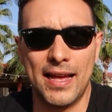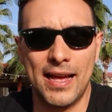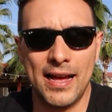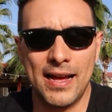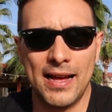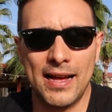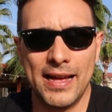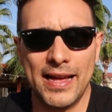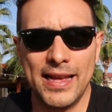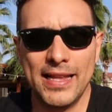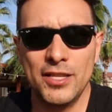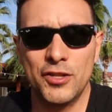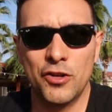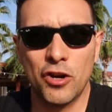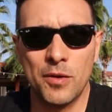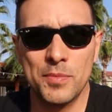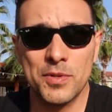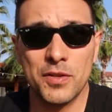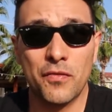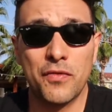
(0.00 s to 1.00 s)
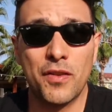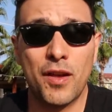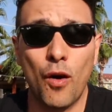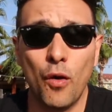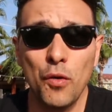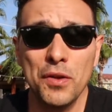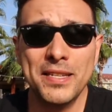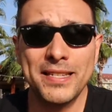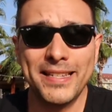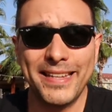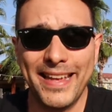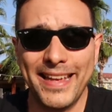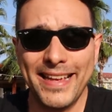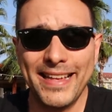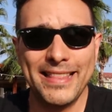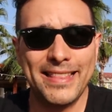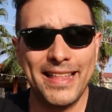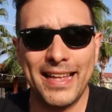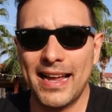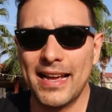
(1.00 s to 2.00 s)
uh, in terms of
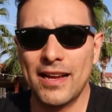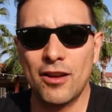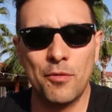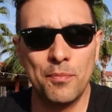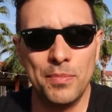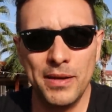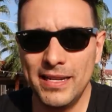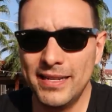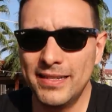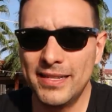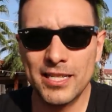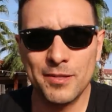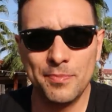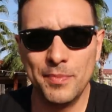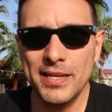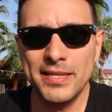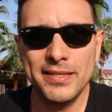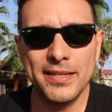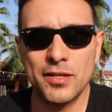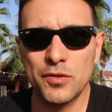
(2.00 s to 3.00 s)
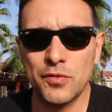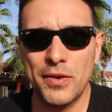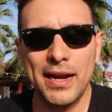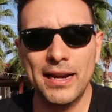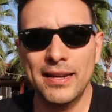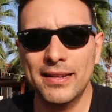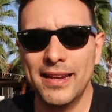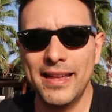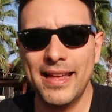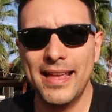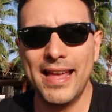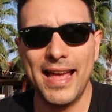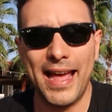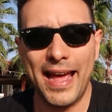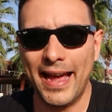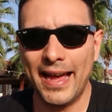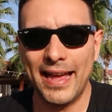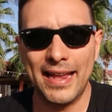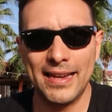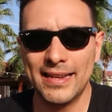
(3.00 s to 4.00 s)
ghosting that I completely dismissed it directly
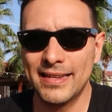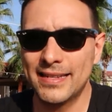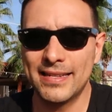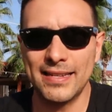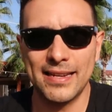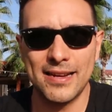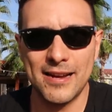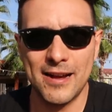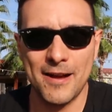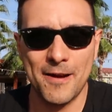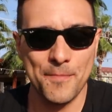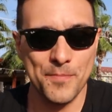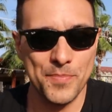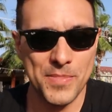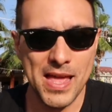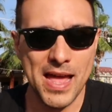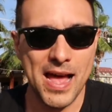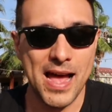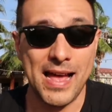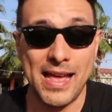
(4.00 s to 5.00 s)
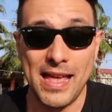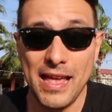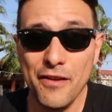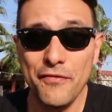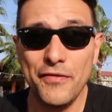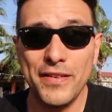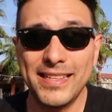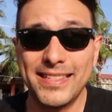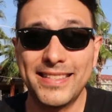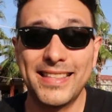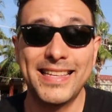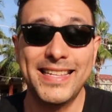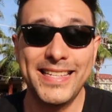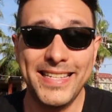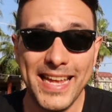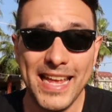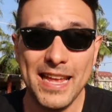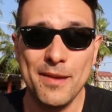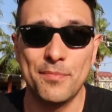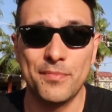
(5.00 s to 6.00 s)
and um, yeah if it's the
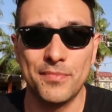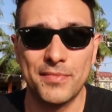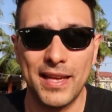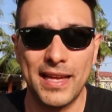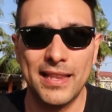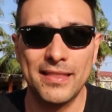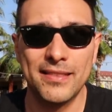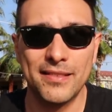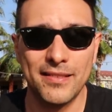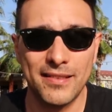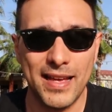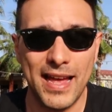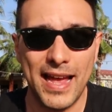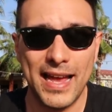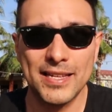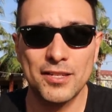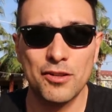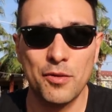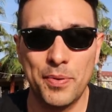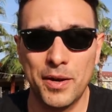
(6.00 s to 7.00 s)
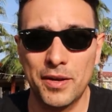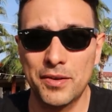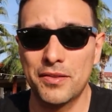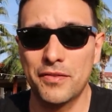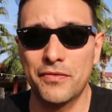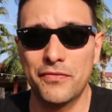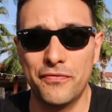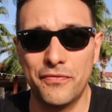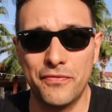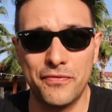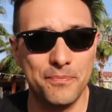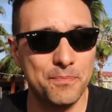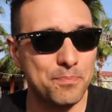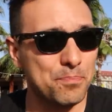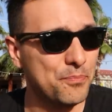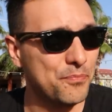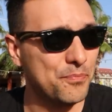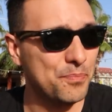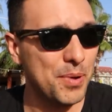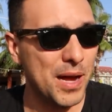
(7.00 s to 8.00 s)
same then as compared to the
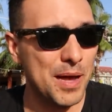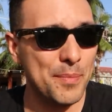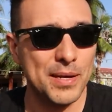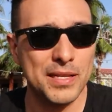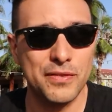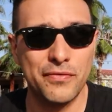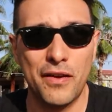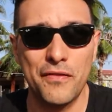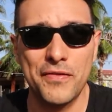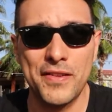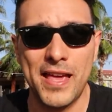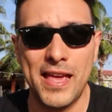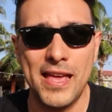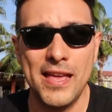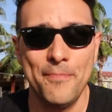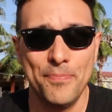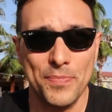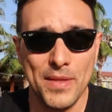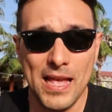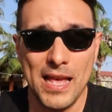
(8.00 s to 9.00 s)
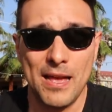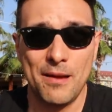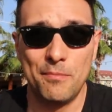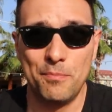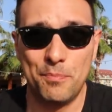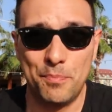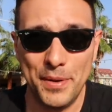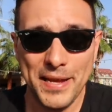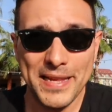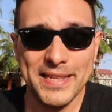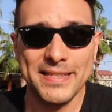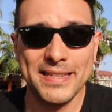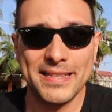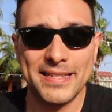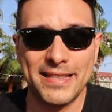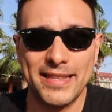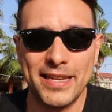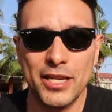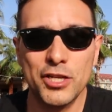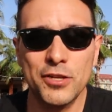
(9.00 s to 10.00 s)
Pimax 5k
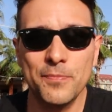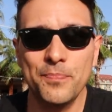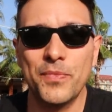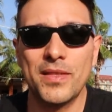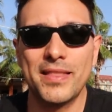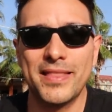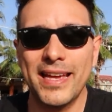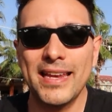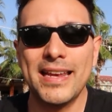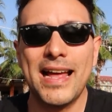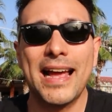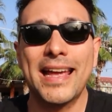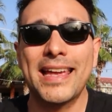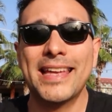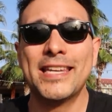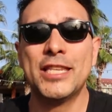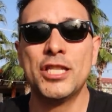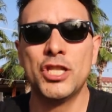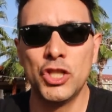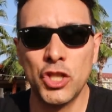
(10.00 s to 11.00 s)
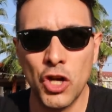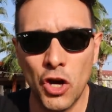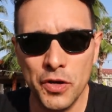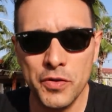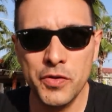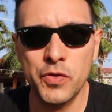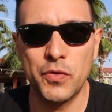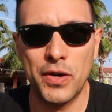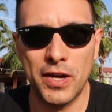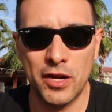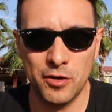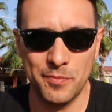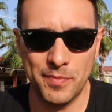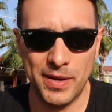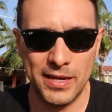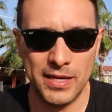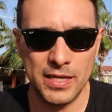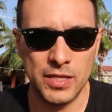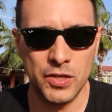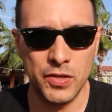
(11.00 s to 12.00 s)
business edition then I cannot
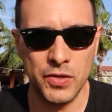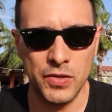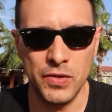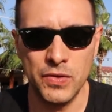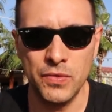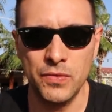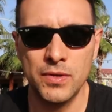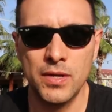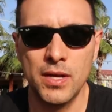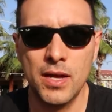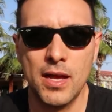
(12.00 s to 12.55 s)
recommend it to you